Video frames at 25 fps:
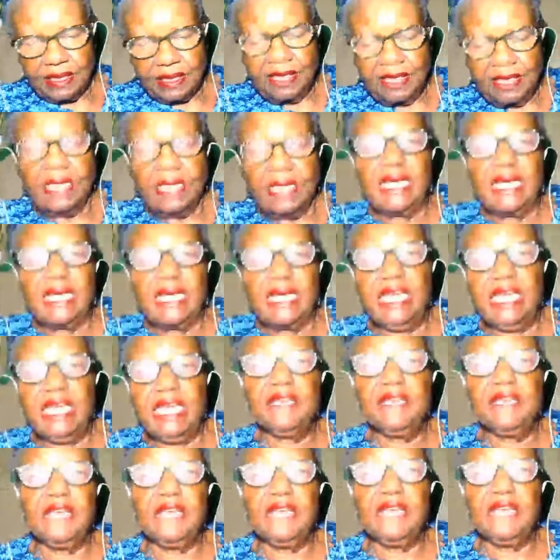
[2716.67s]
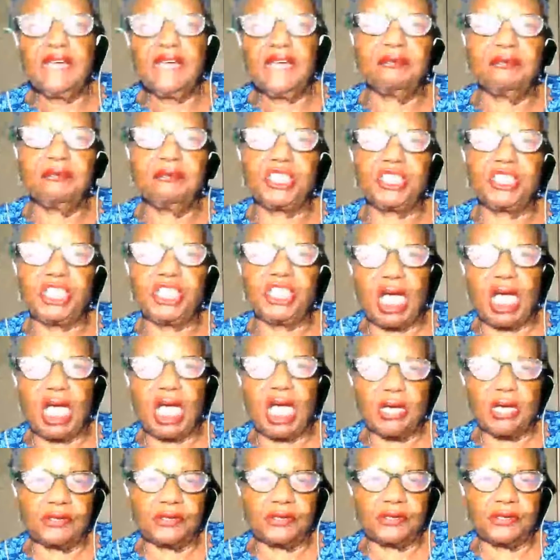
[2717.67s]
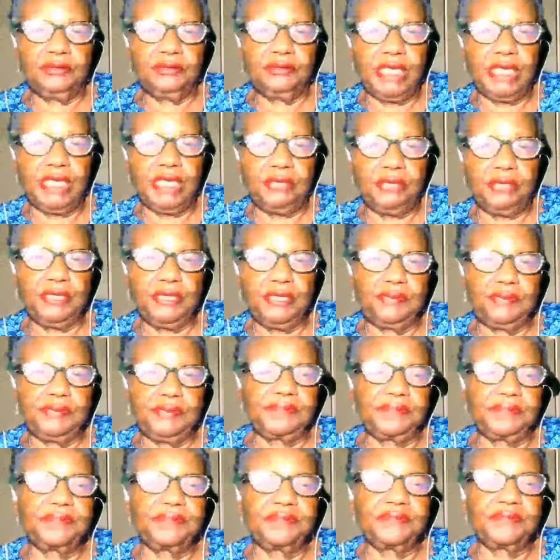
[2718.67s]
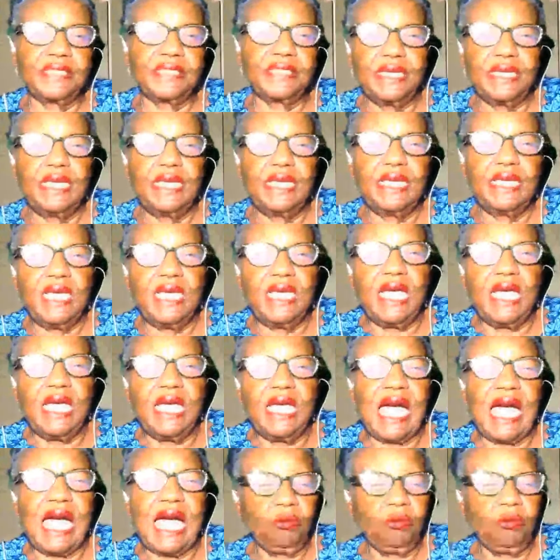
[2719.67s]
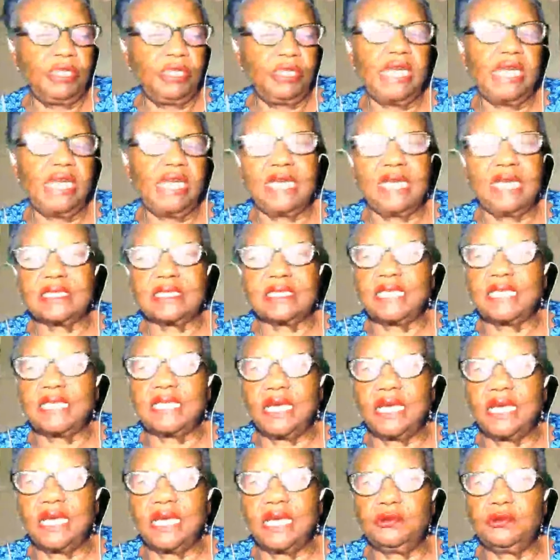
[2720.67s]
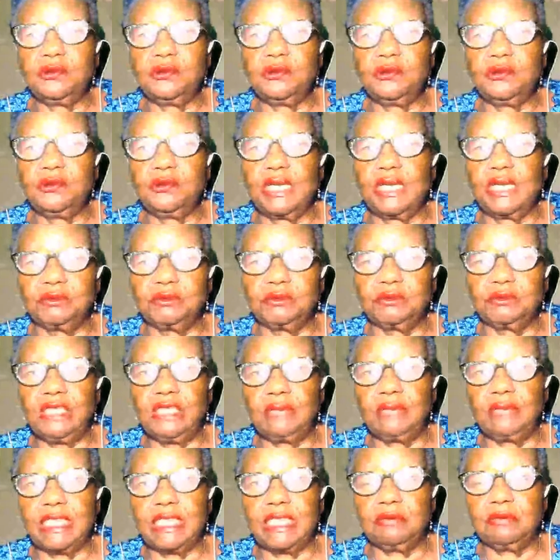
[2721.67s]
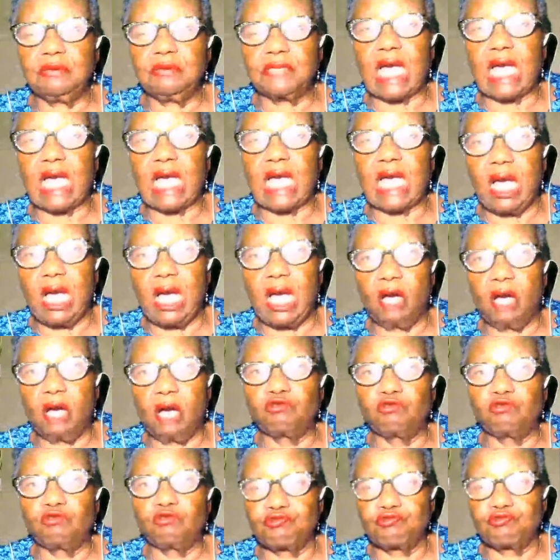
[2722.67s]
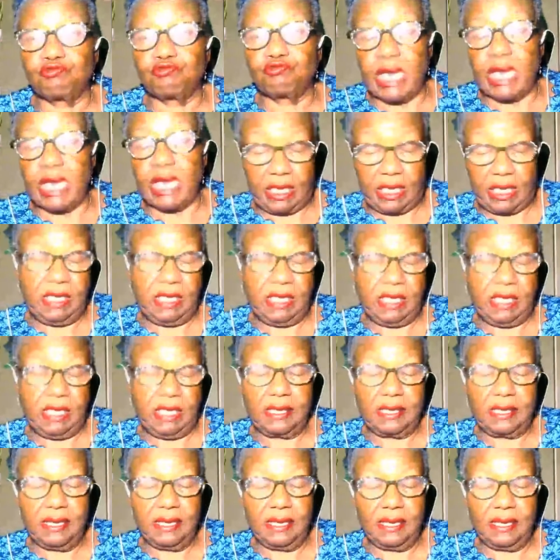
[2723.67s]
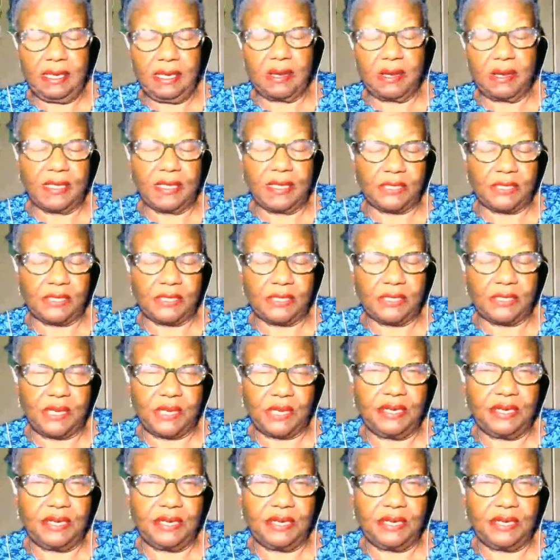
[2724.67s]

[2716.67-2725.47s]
Even if I was younger, Mary, I would not start a relationship with anybody that was already incarcerated.